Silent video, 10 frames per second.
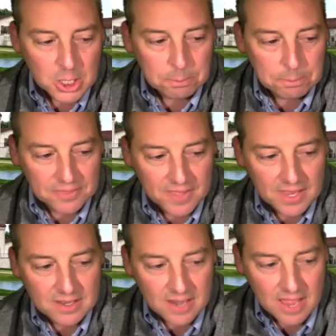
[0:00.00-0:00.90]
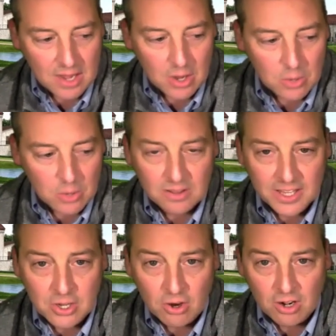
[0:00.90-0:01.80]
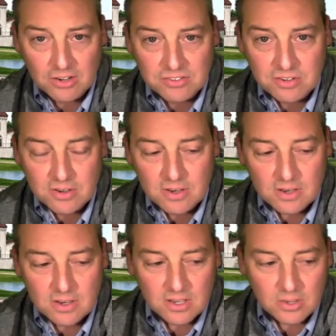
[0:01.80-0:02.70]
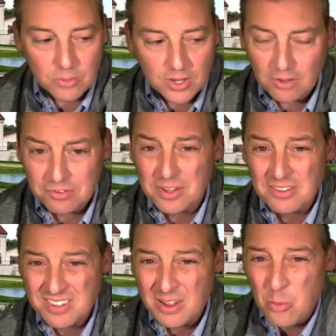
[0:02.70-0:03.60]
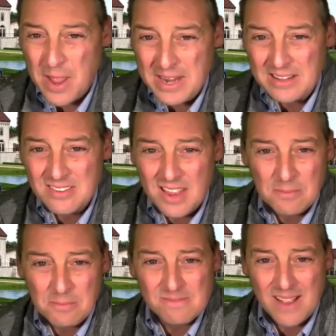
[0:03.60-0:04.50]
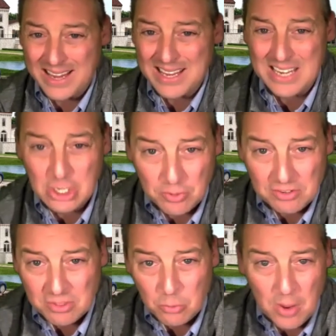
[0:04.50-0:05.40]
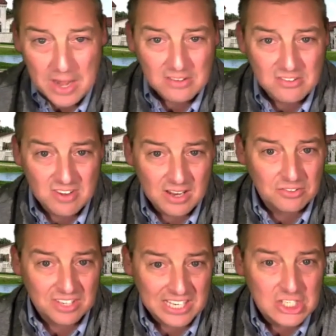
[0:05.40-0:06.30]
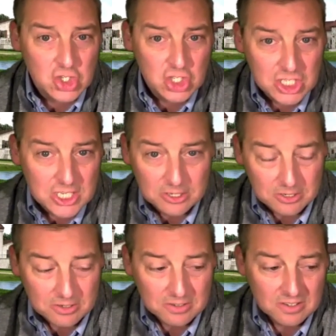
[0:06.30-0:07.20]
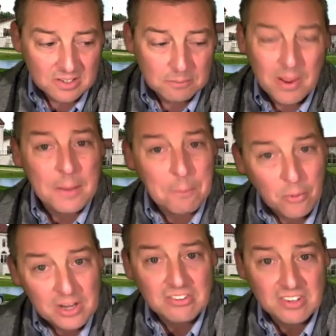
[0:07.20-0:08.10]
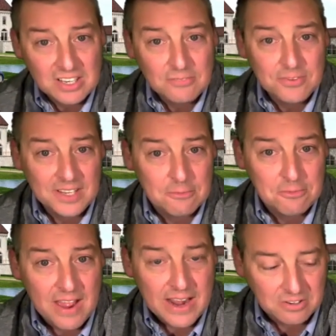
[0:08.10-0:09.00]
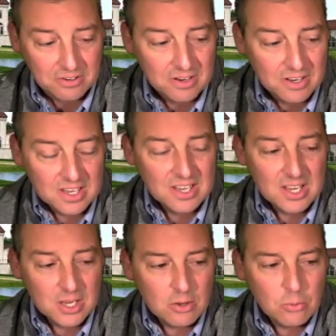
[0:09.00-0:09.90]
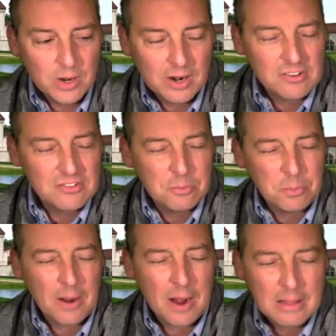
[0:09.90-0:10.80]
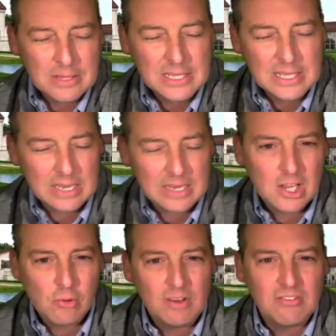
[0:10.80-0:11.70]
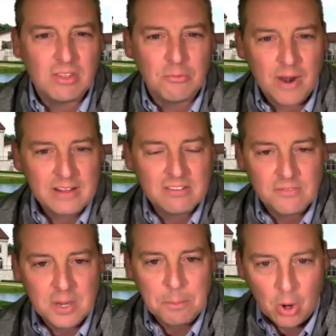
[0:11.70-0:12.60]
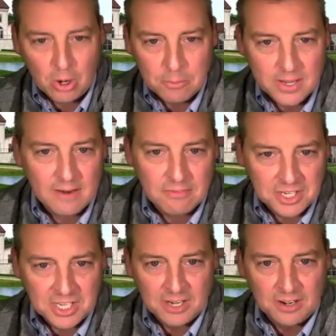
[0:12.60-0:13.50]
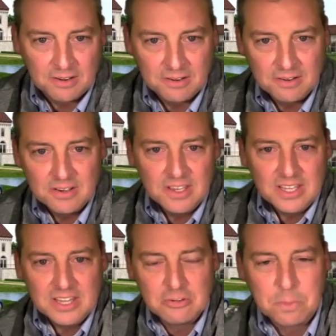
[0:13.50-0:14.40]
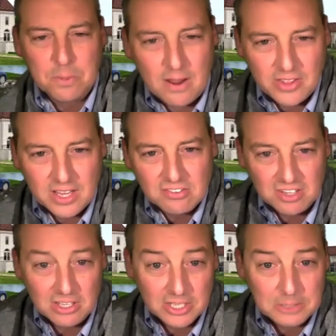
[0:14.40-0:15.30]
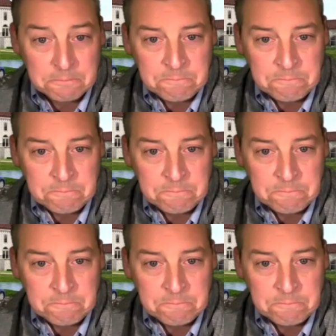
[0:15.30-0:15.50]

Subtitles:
But then at a hotel like ours, we also can sell weddings, and I can increase the wedding sales each year by a pretty significant factor. Whereas you probably can't increase the rents of an apartment every year. There's probably a ceiling.